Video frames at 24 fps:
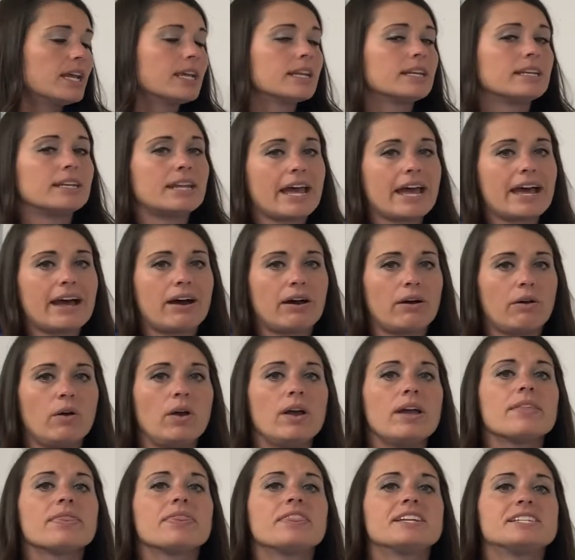Now,
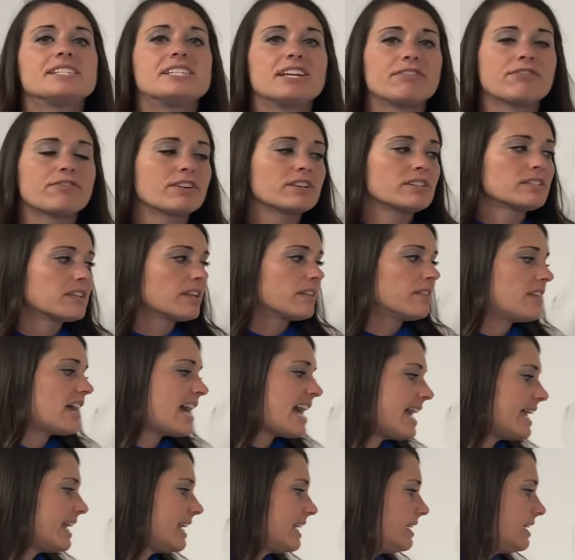the difference in
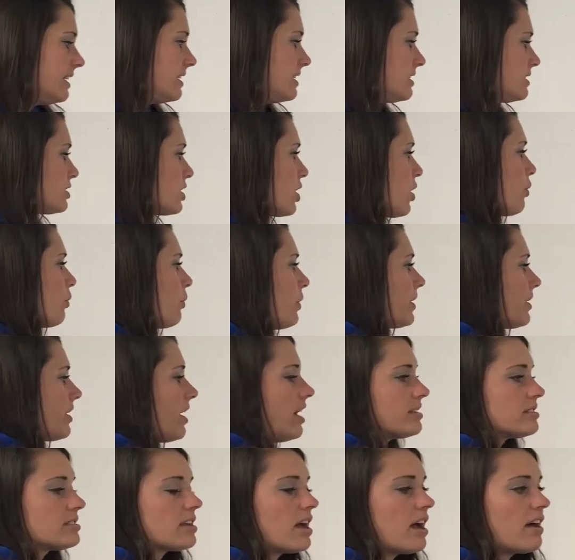that is we're
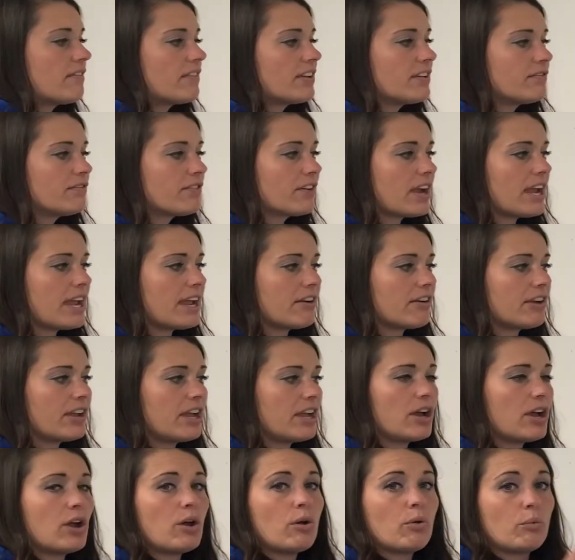not solving for
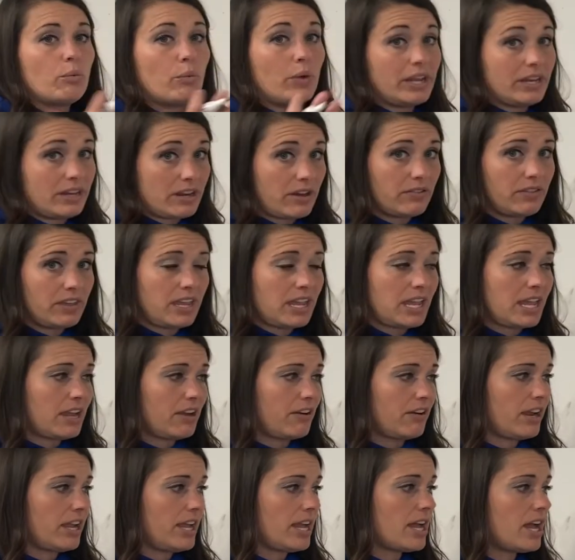area, we know the
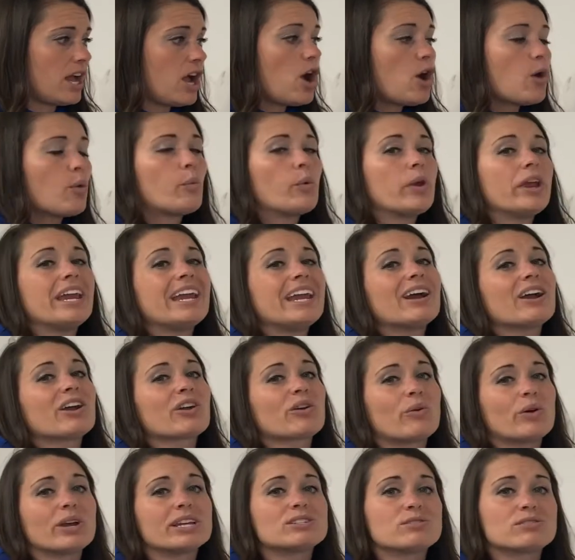area, we are
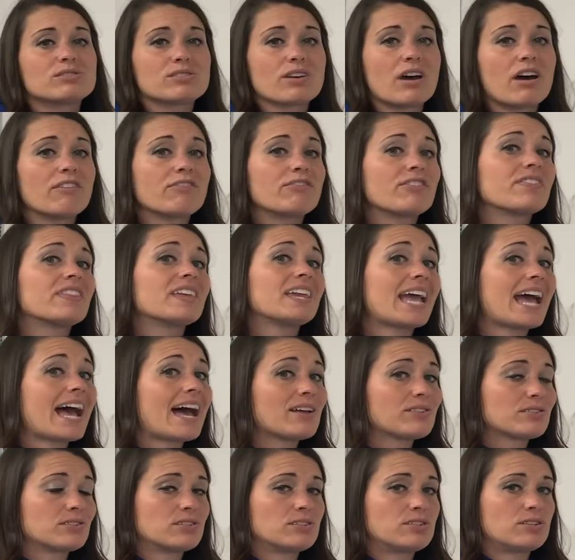going to solve for the
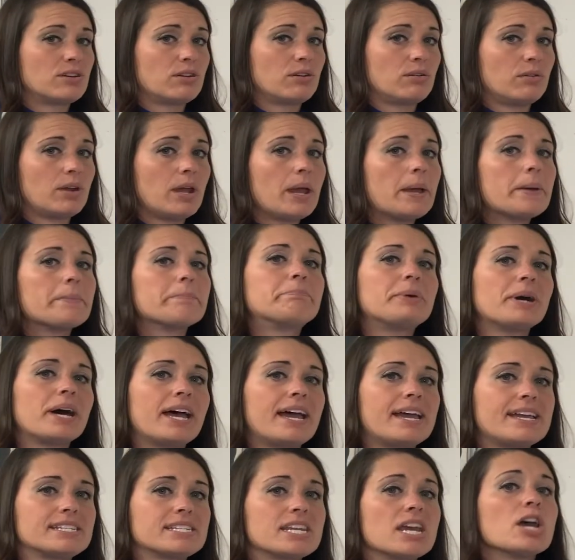altitude.
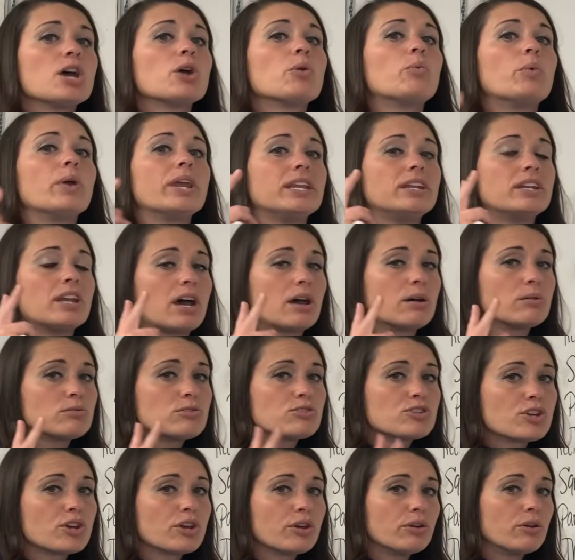But we know
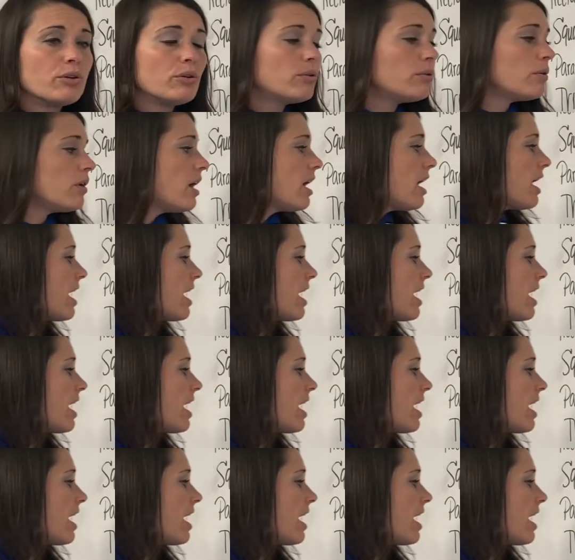two